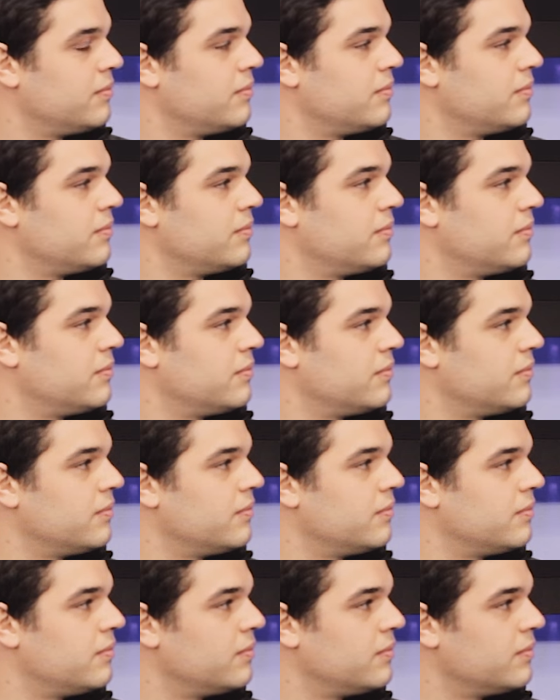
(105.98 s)

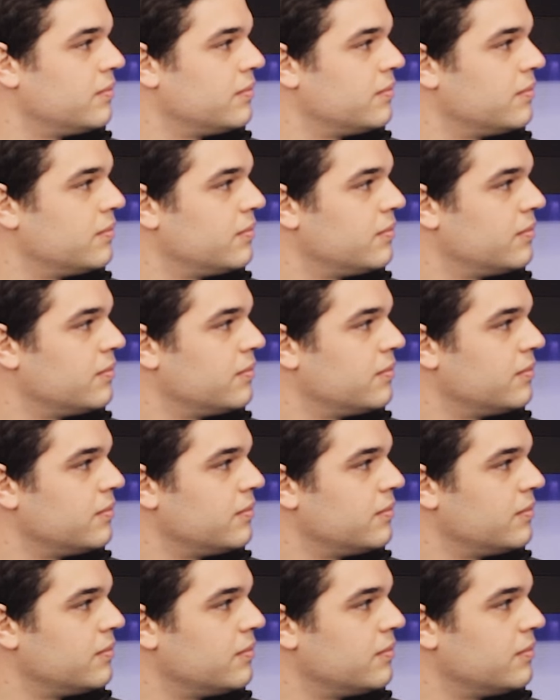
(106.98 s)

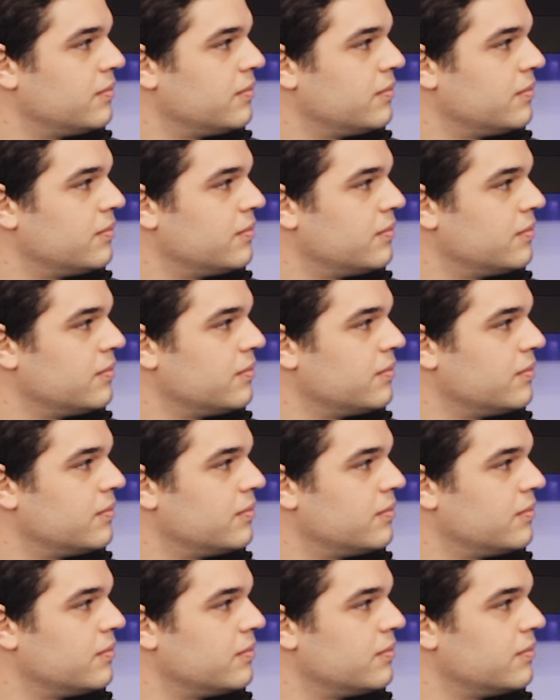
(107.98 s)

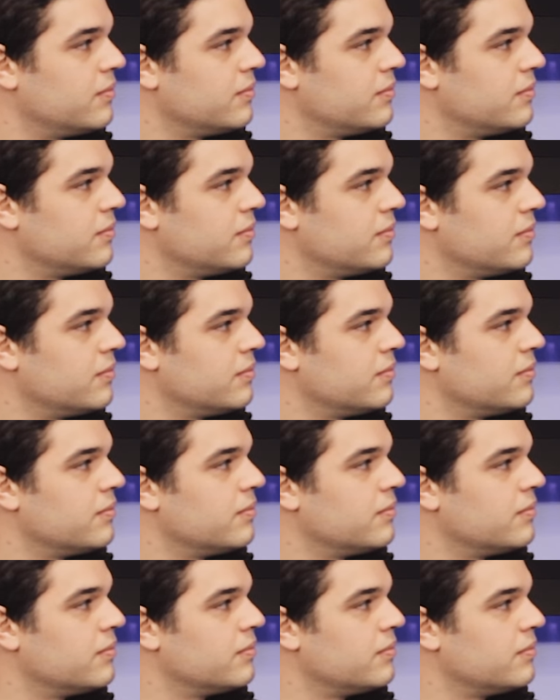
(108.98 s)

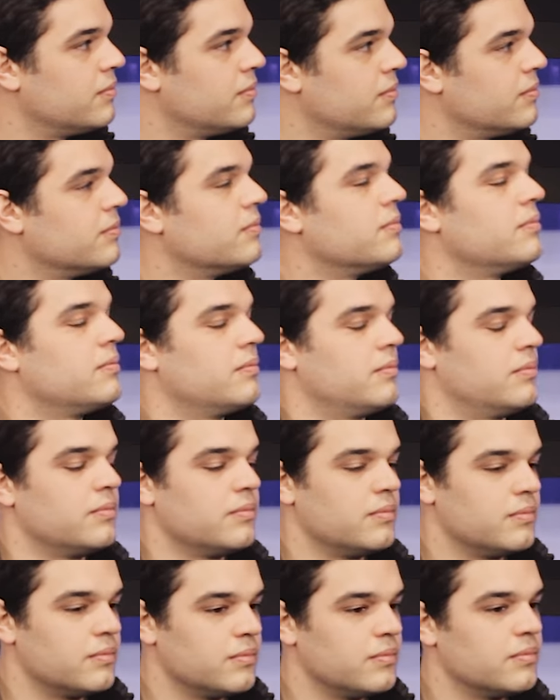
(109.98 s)

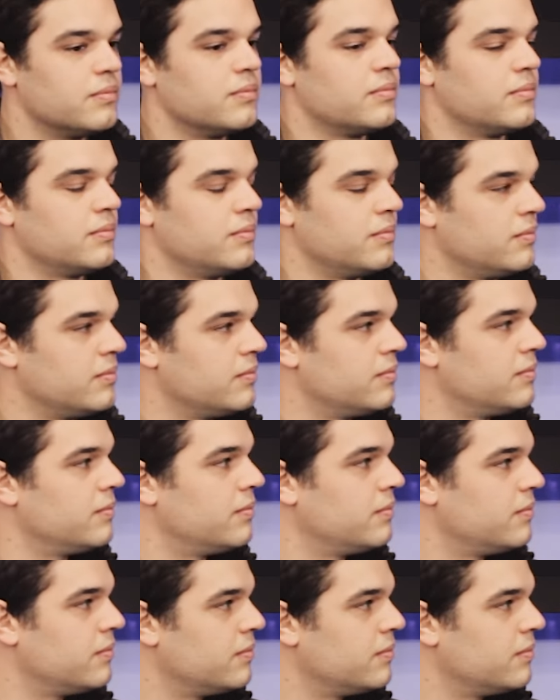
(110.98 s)
No words are spoken by the person on screen.